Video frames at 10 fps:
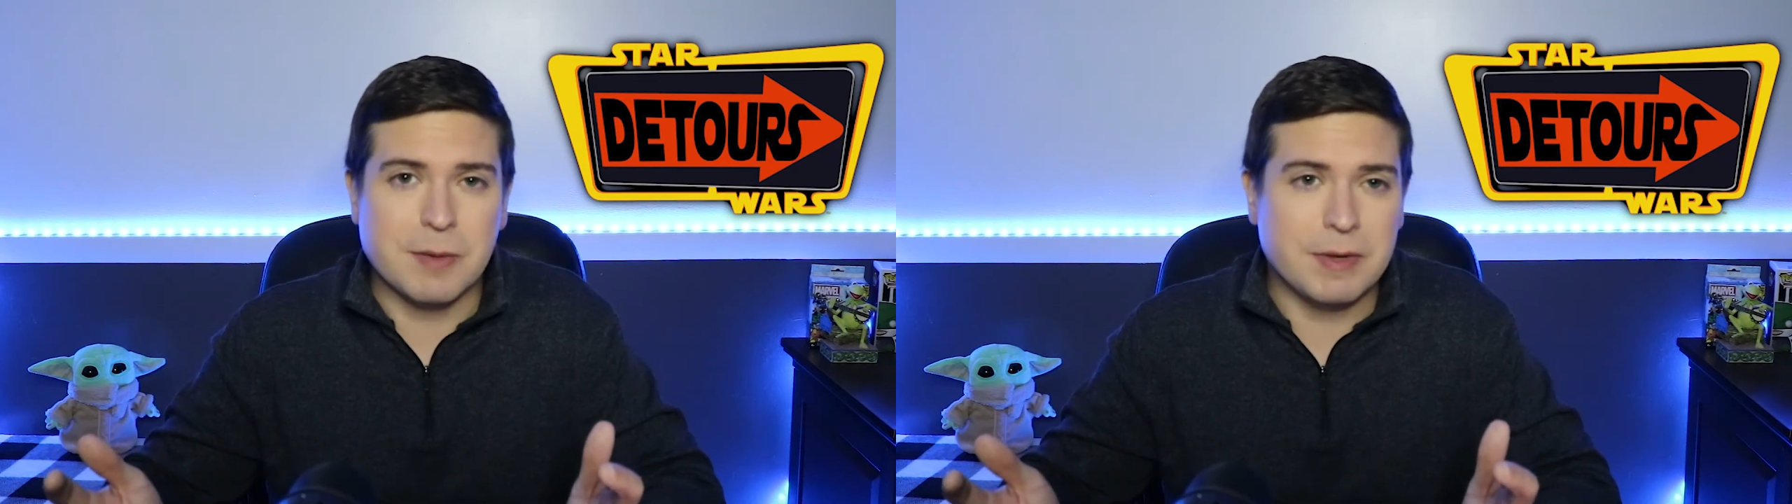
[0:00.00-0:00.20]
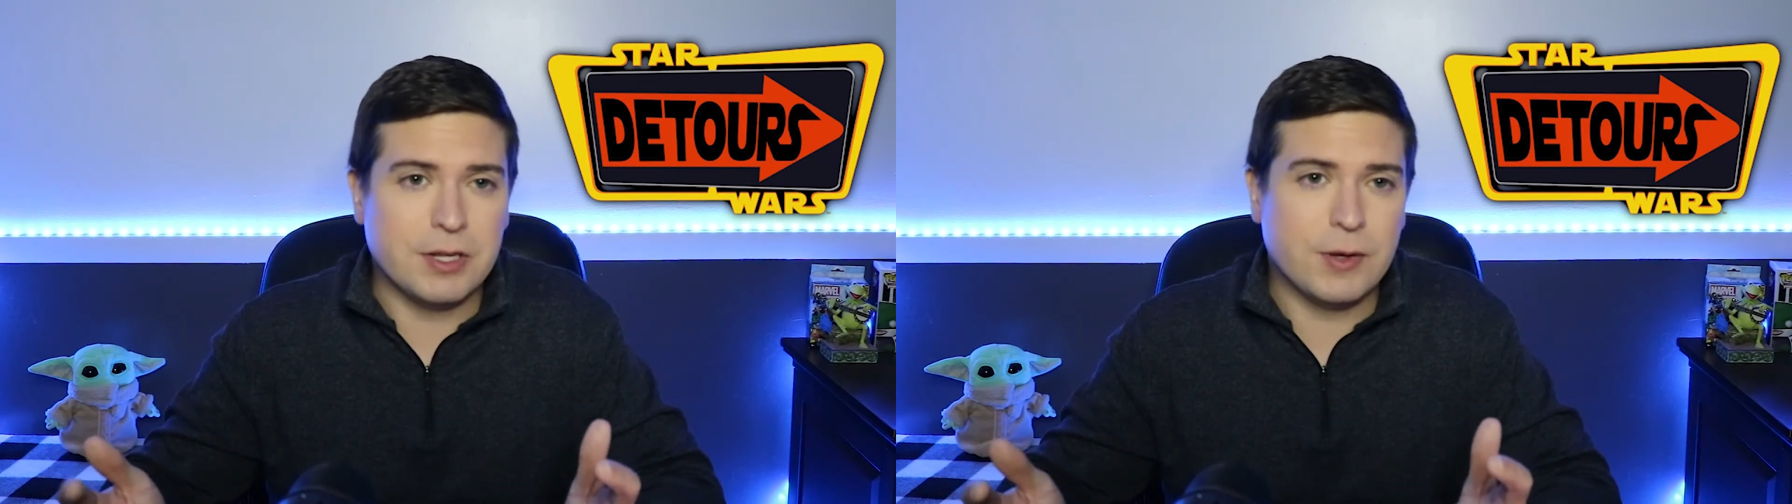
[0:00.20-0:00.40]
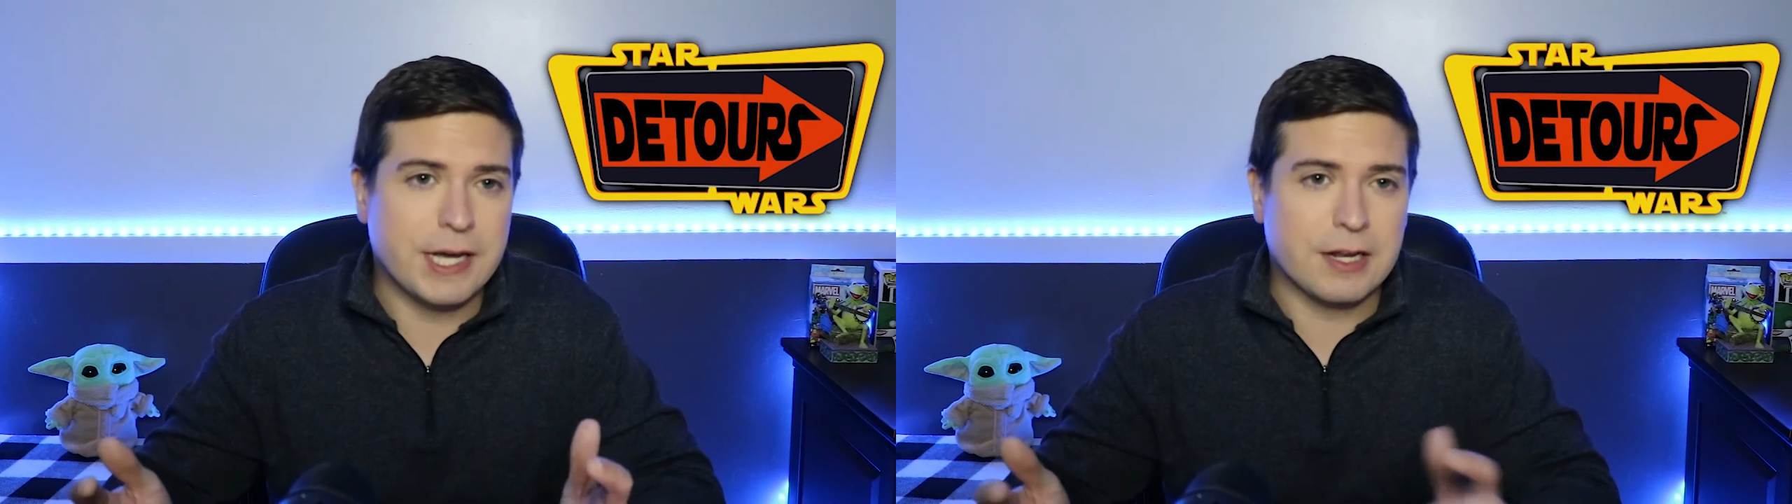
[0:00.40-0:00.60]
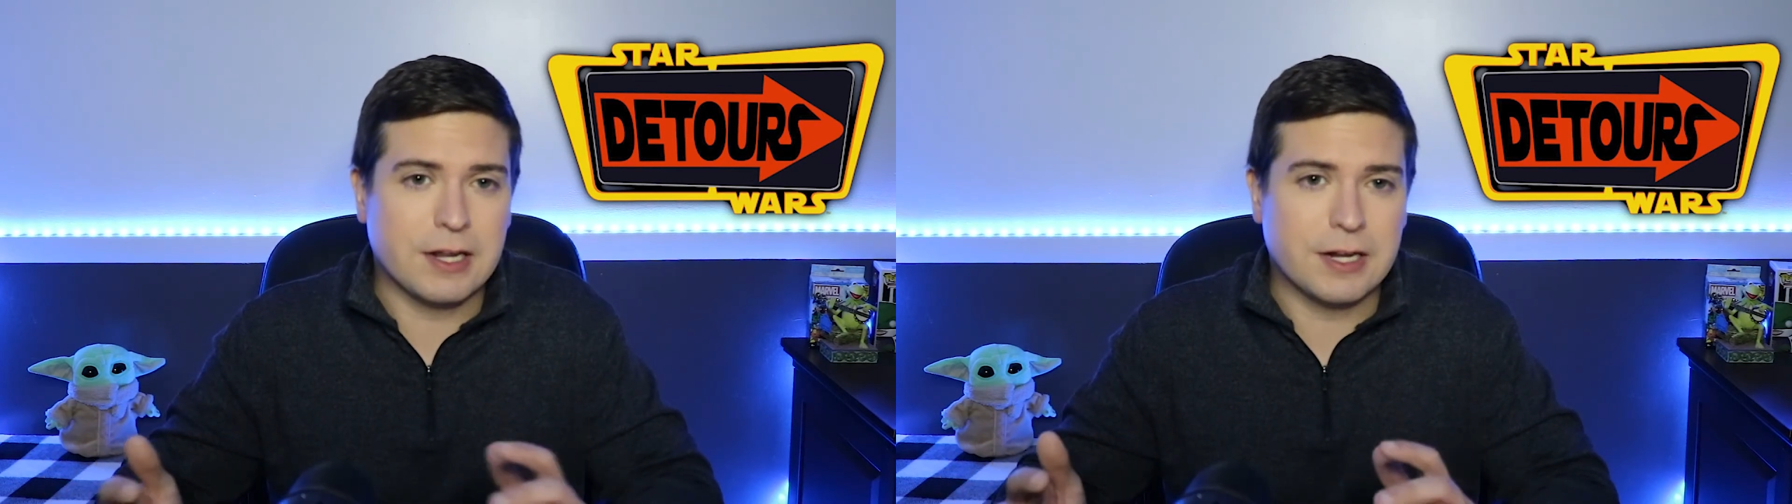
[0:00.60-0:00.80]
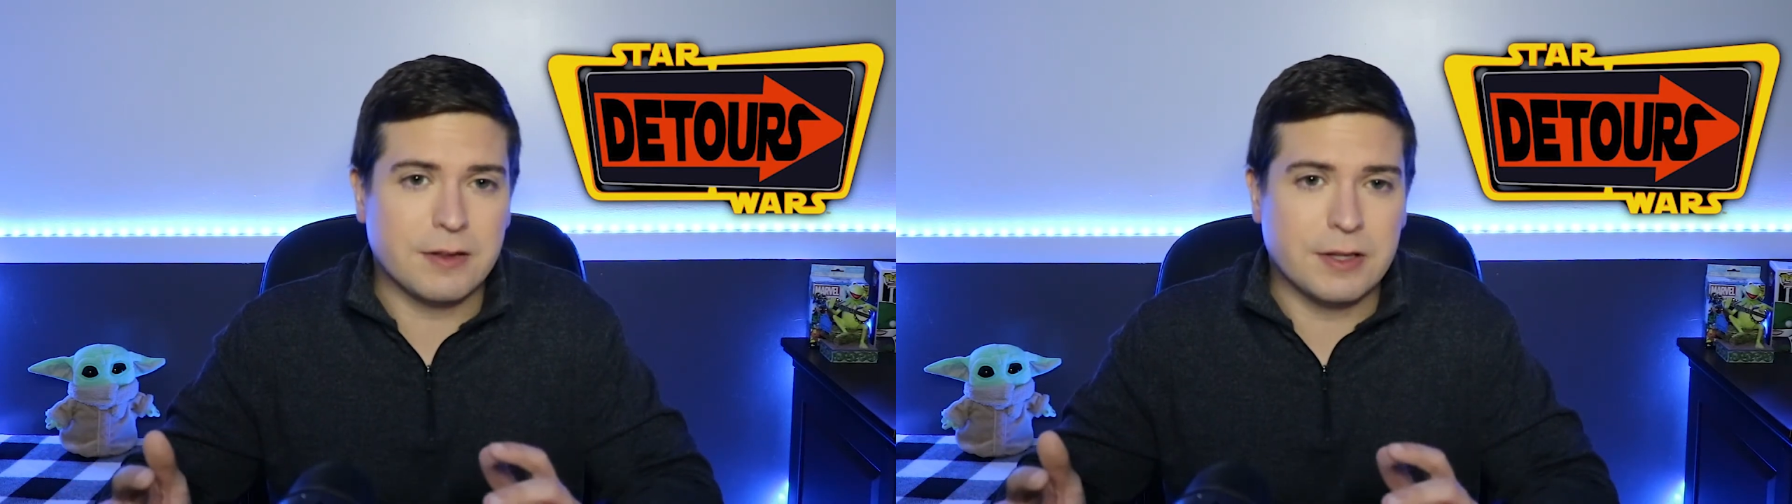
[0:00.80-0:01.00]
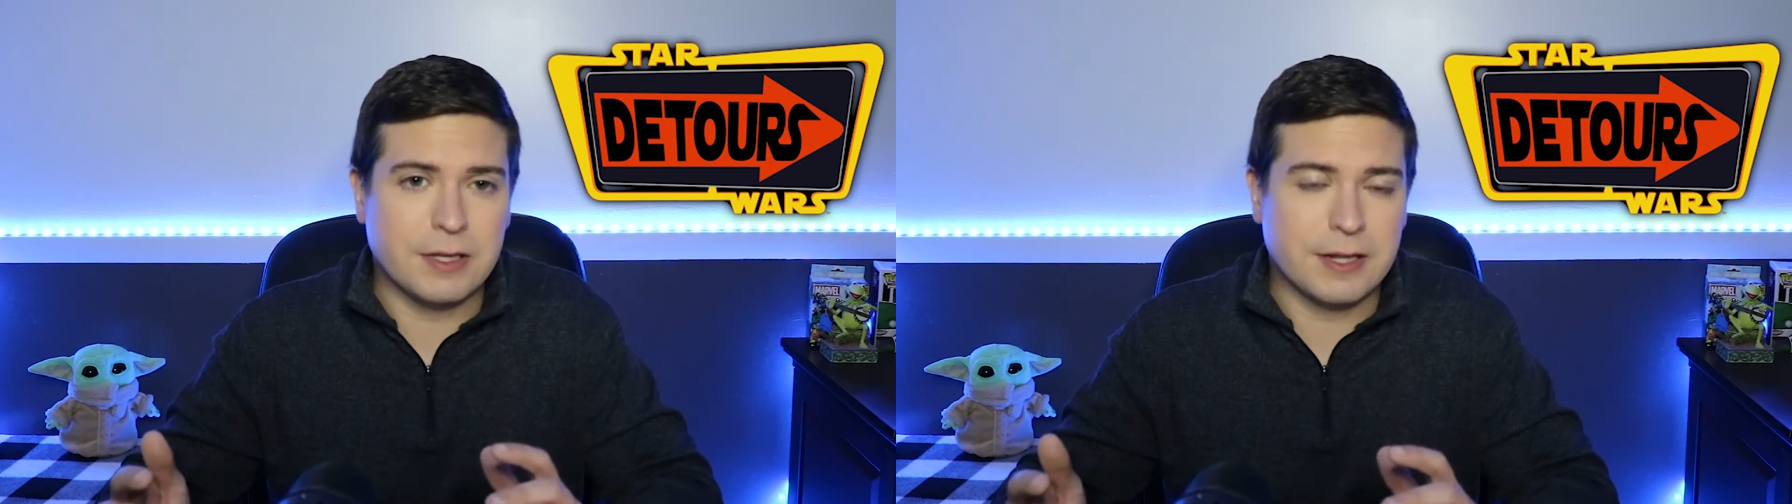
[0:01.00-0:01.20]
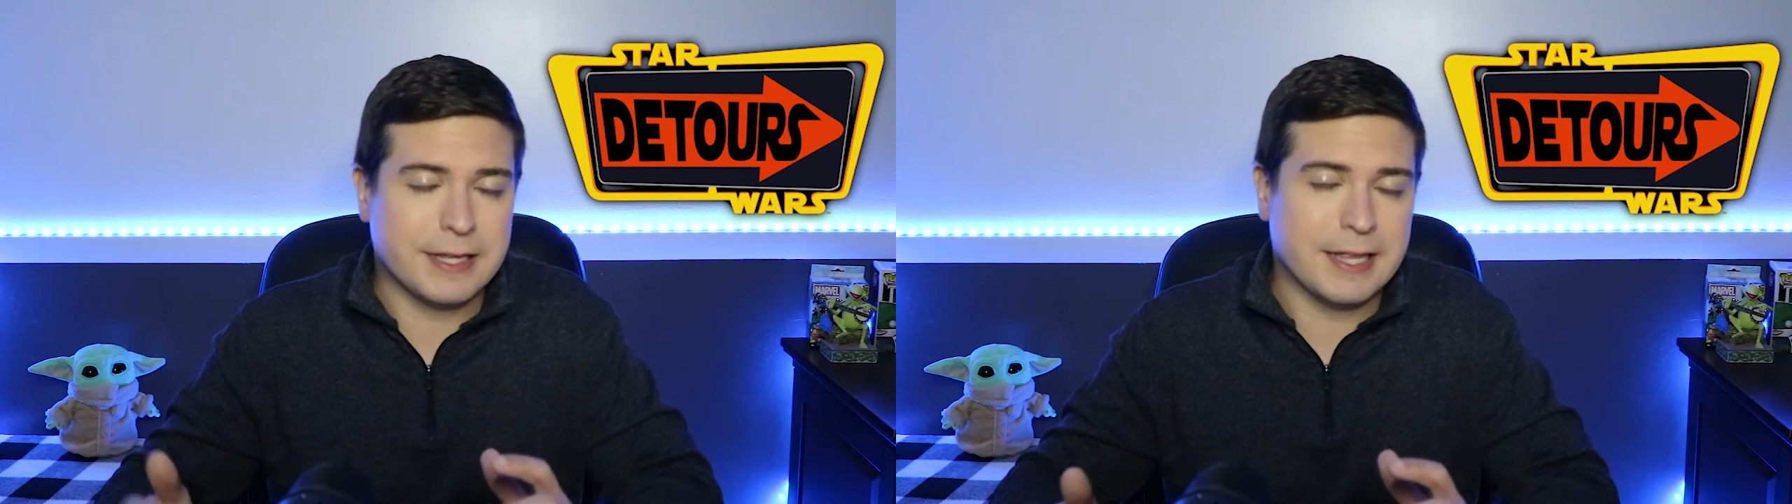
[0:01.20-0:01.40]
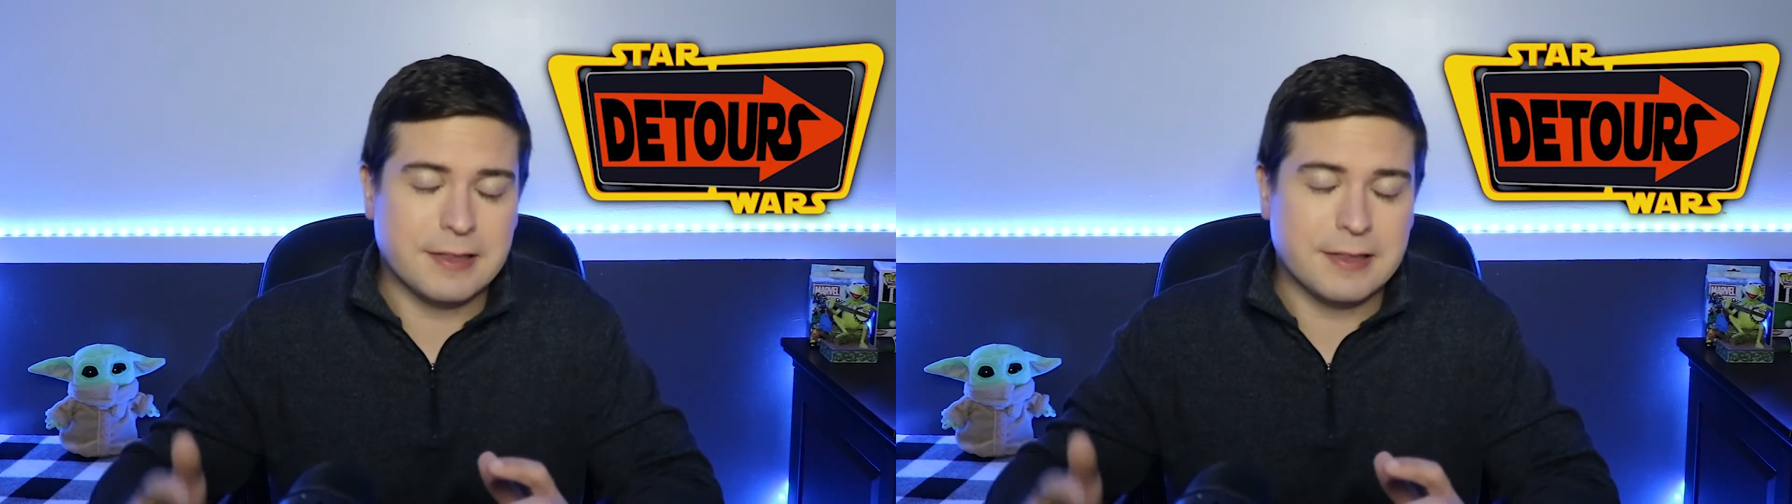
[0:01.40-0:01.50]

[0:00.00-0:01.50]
I mean, you had a lot of the, like,